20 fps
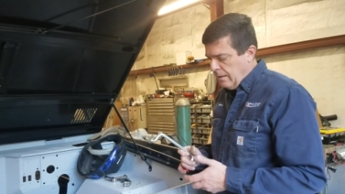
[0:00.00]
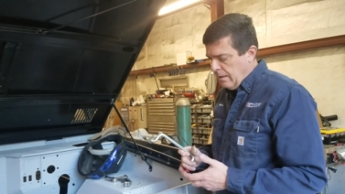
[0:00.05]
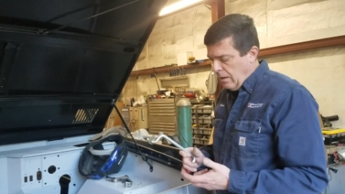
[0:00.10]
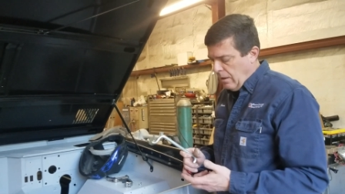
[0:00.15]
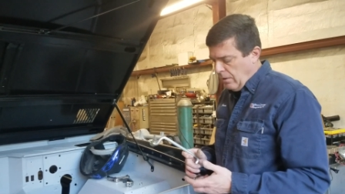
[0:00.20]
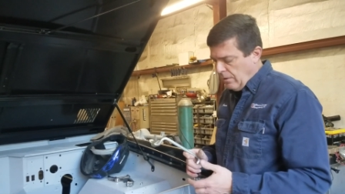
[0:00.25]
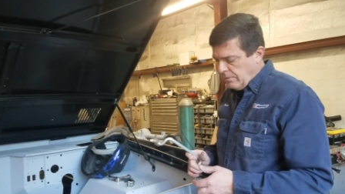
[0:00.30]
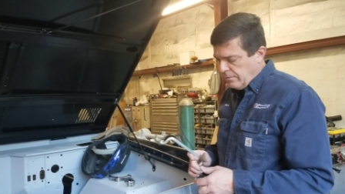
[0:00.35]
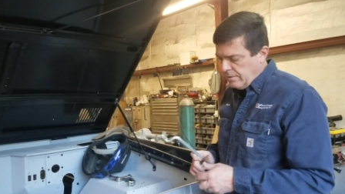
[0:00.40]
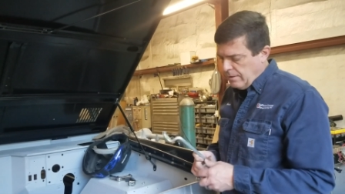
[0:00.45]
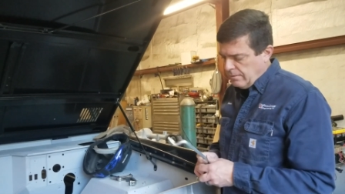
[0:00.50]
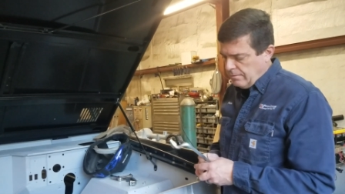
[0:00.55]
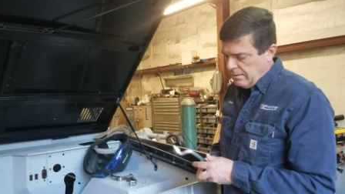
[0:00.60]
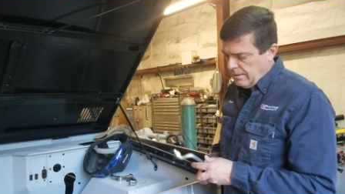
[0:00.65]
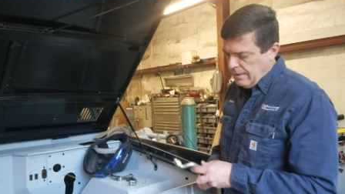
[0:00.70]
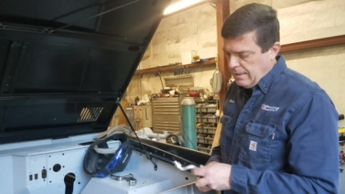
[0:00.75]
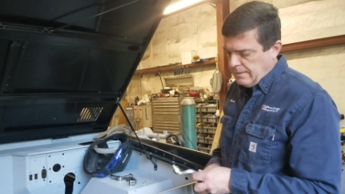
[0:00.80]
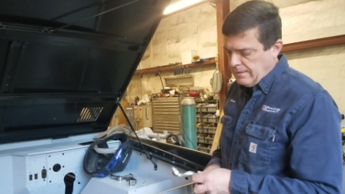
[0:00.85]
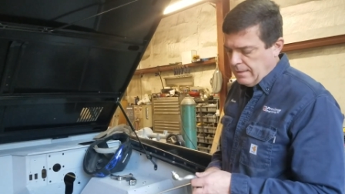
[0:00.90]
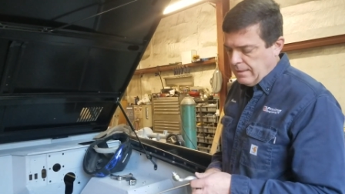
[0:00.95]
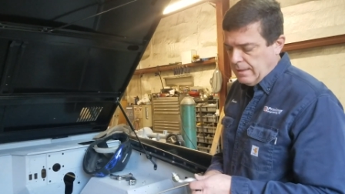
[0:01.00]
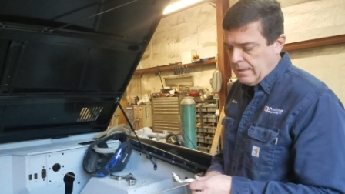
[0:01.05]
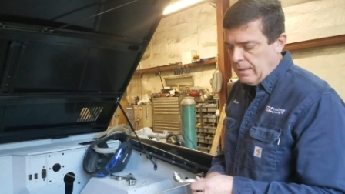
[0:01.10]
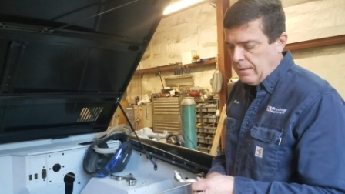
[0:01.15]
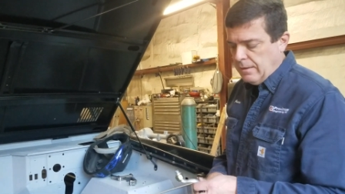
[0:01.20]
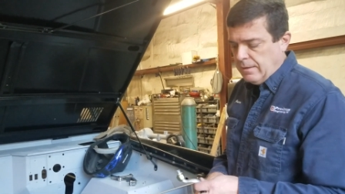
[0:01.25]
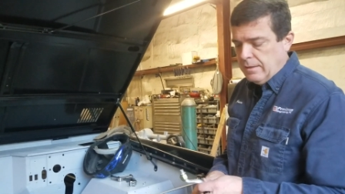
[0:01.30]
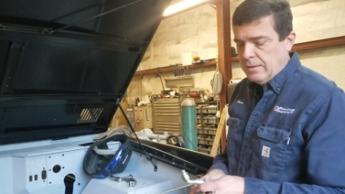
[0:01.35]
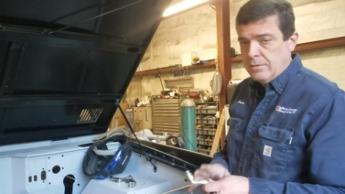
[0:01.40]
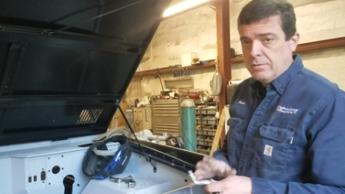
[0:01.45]
ours doesn't need that
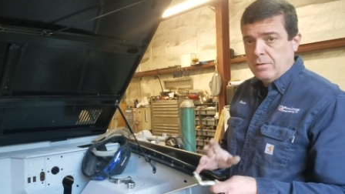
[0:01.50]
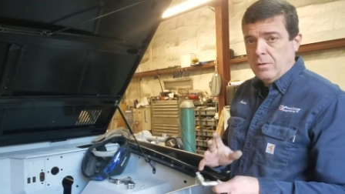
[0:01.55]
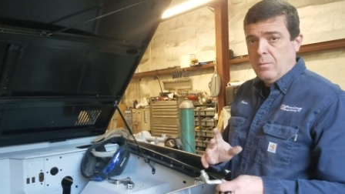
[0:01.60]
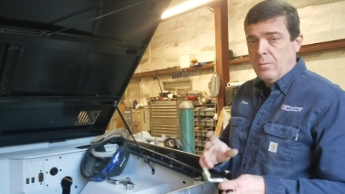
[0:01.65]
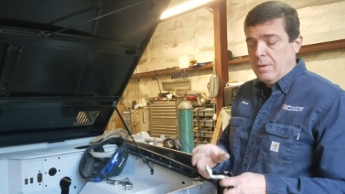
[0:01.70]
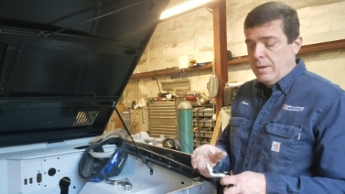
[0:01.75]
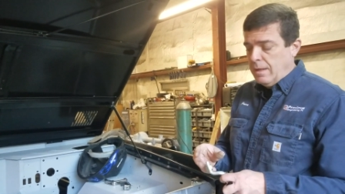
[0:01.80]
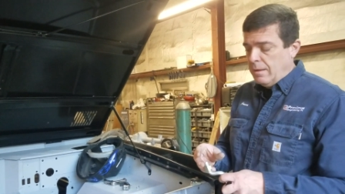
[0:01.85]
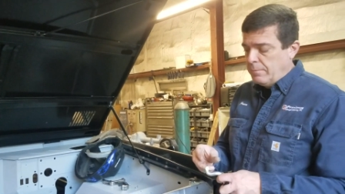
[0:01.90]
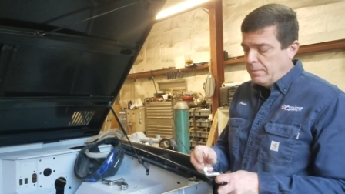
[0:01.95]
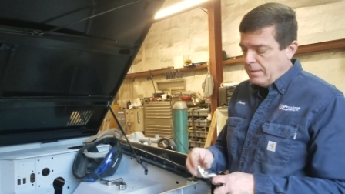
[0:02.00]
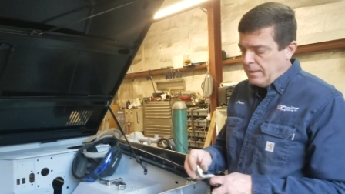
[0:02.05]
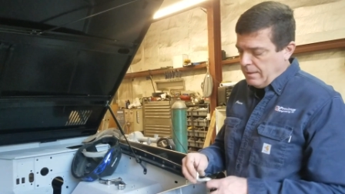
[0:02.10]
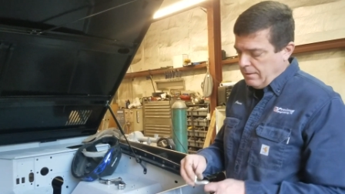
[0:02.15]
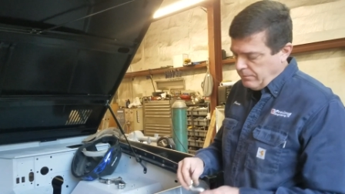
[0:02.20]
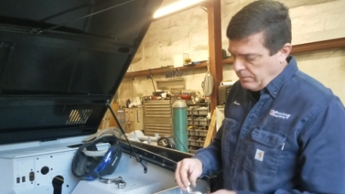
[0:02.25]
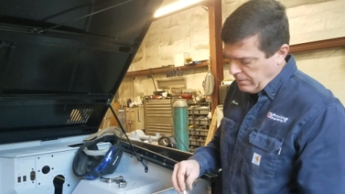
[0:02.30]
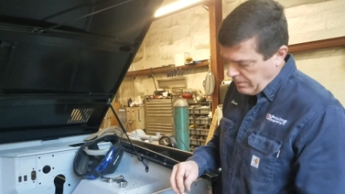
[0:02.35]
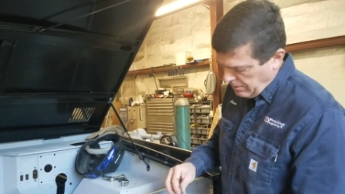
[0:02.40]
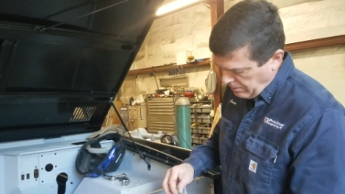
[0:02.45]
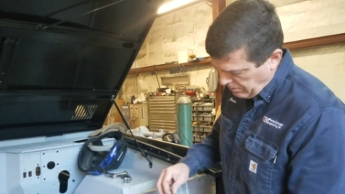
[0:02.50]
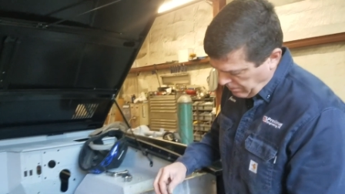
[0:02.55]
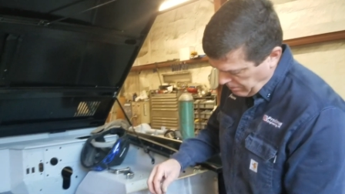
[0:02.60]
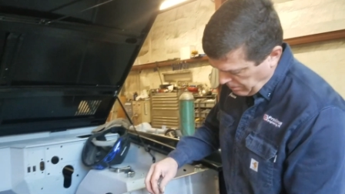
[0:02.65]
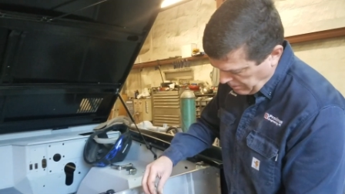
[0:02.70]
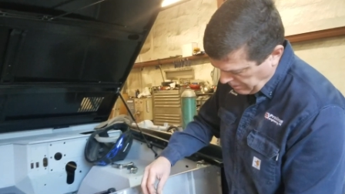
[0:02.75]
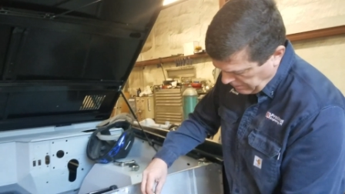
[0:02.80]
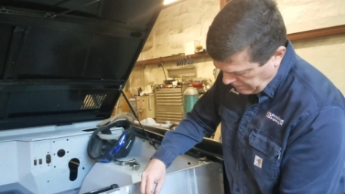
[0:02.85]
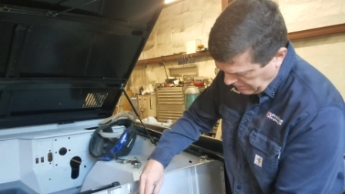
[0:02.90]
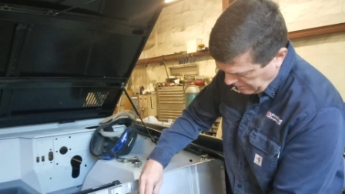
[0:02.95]
area. So what I'm going to have to
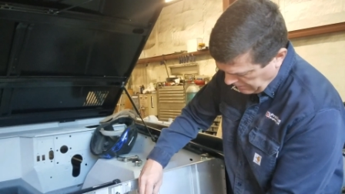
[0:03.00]
do